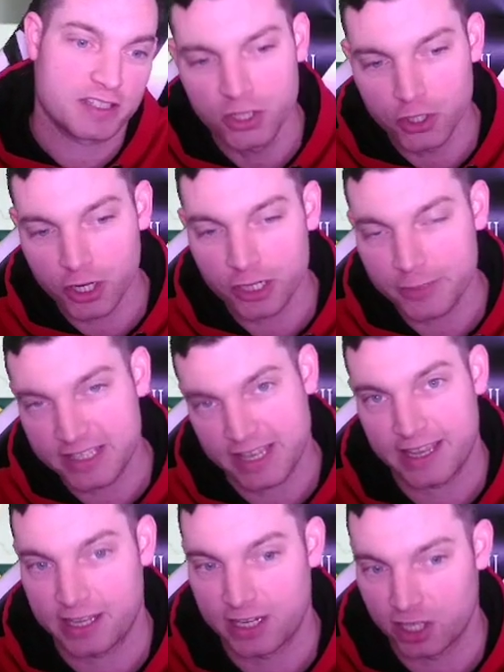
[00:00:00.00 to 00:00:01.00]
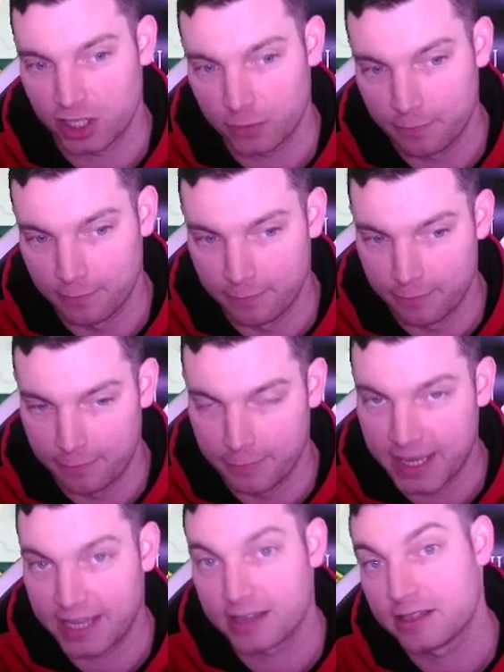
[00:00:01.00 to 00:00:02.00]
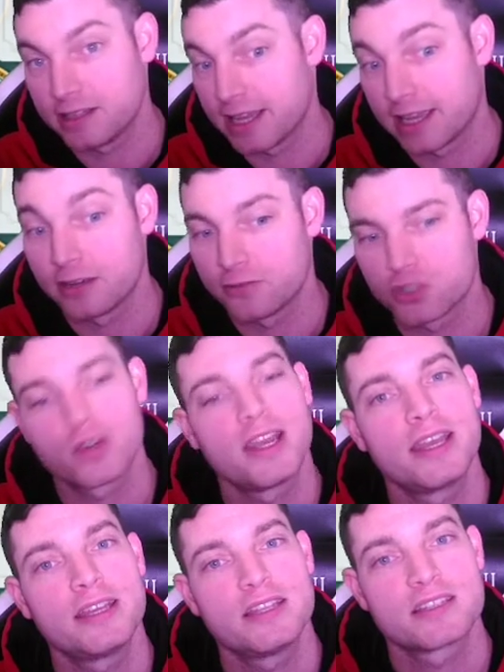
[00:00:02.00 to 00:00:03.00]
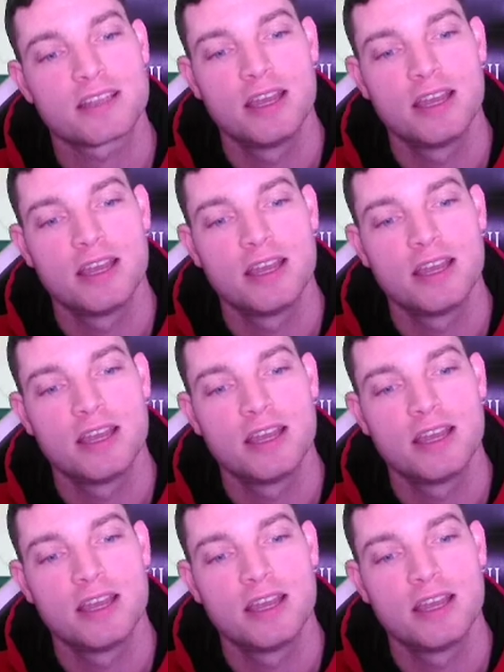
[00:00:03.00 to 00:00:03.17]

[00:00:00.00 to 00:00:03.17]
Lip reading: You're going to be taking mega negative trades.